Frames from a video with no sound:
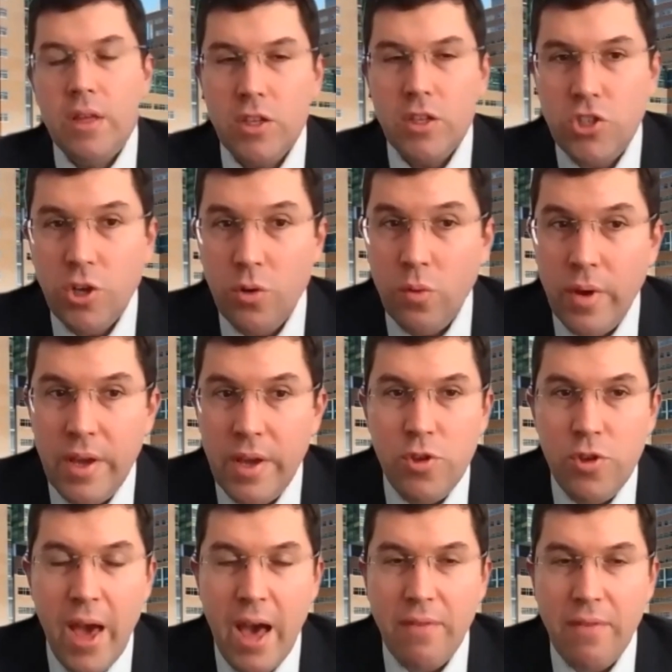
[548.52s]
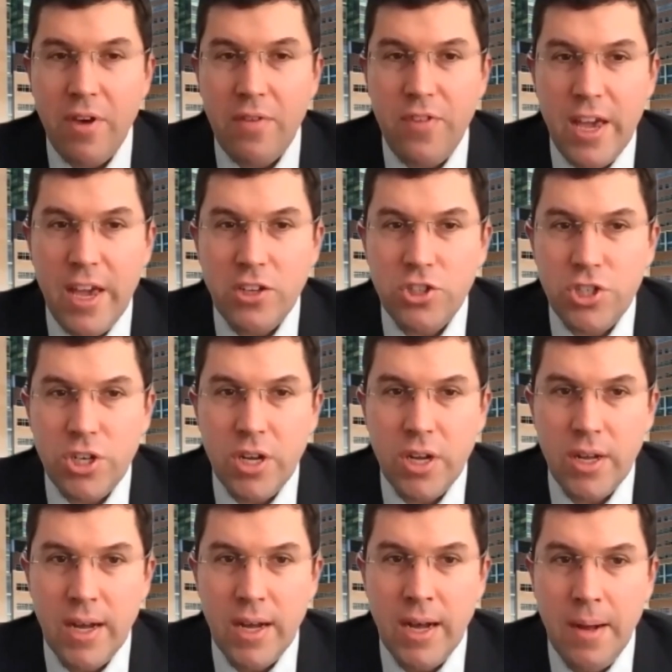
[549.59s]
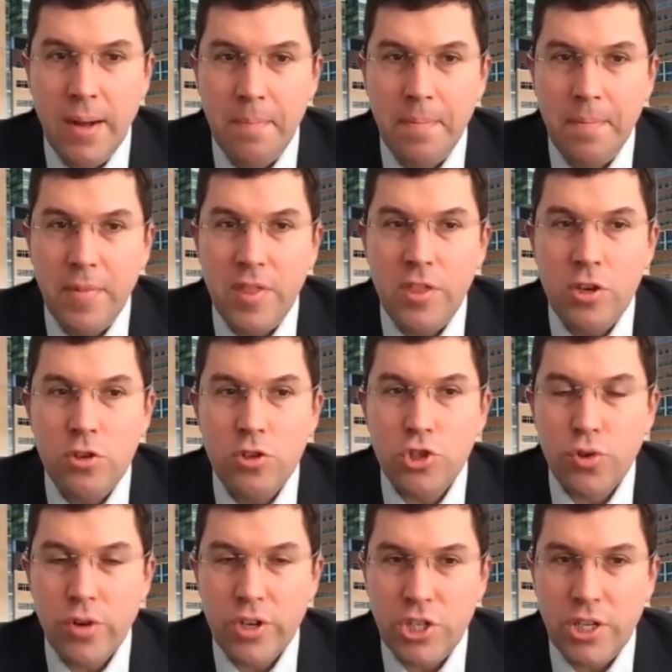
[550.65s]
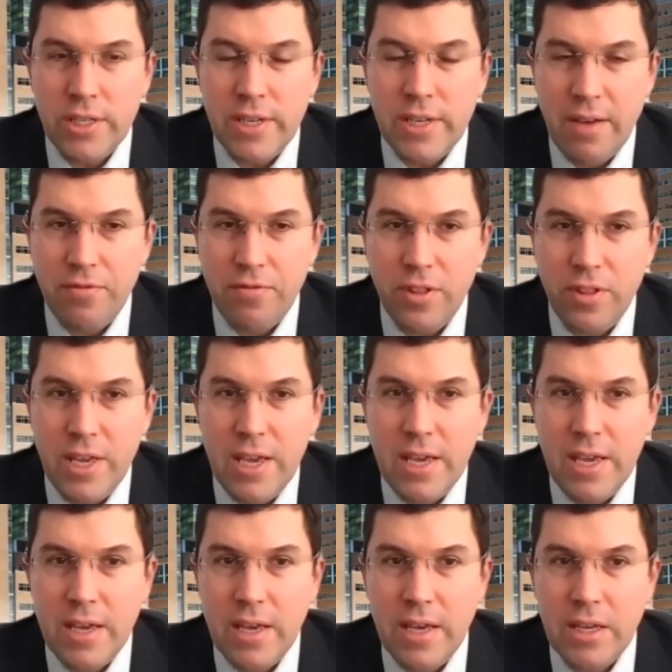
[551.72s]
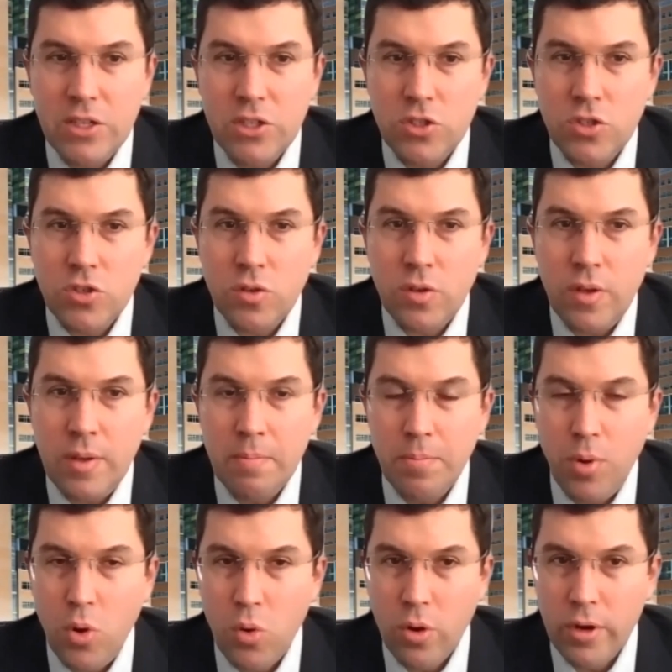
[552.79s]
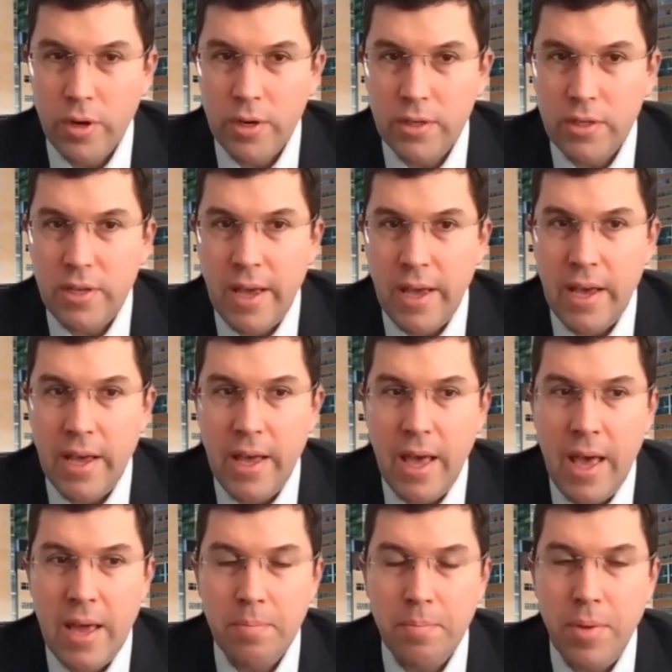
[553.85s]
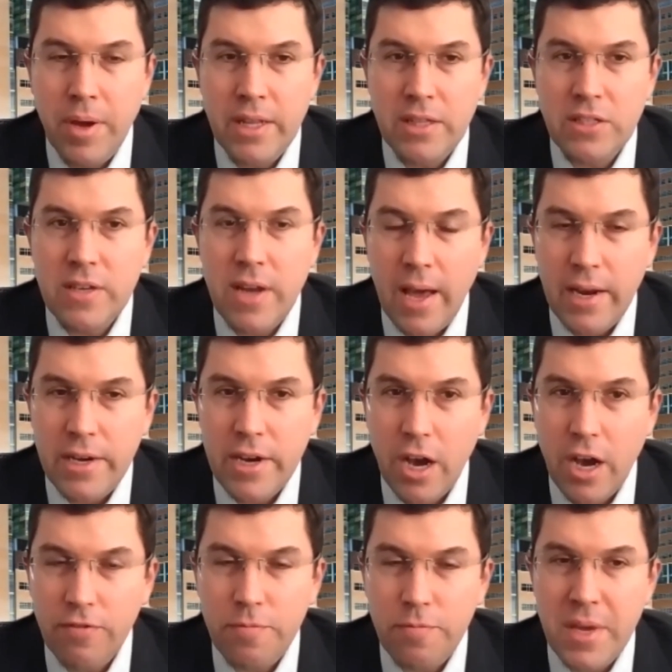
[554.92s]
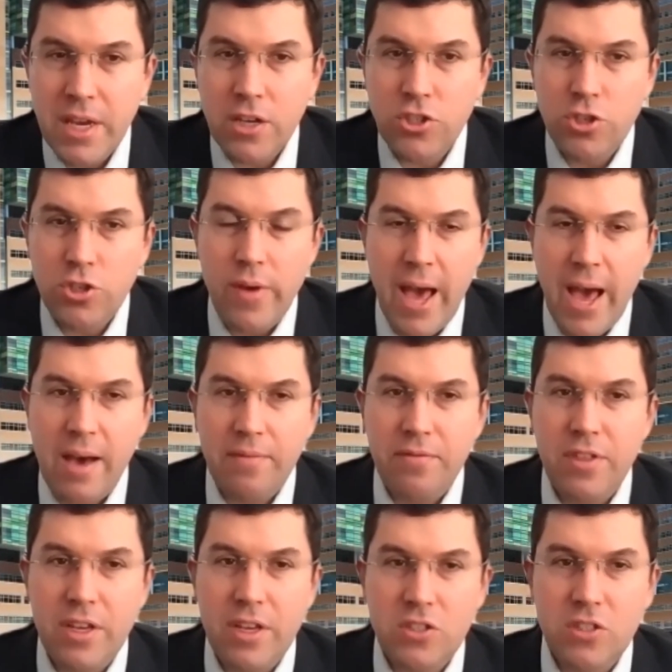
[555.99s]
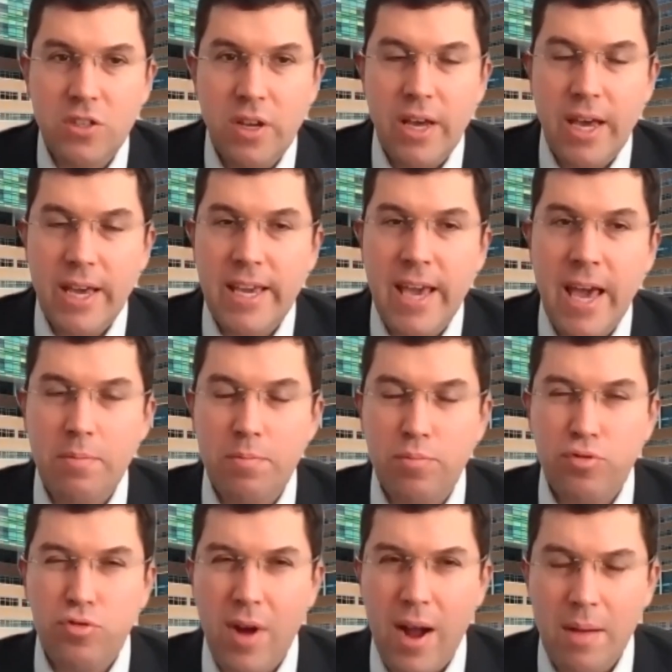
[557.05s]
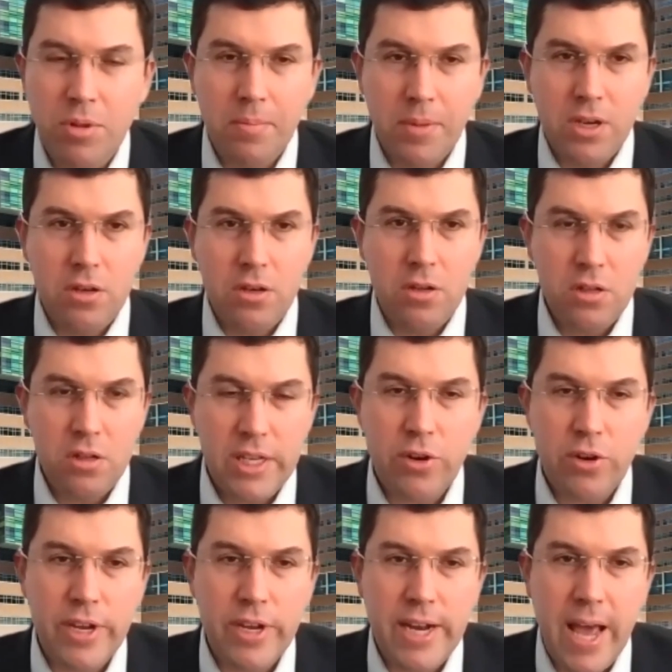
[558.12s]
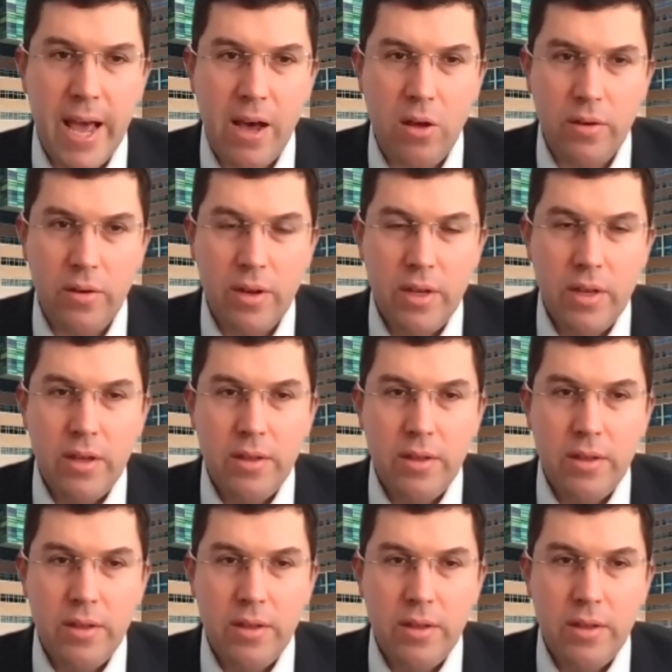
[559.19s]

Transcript: So if you have FH, the nutrition definitely is important, but it's not enough because you have this, again, problem clearing out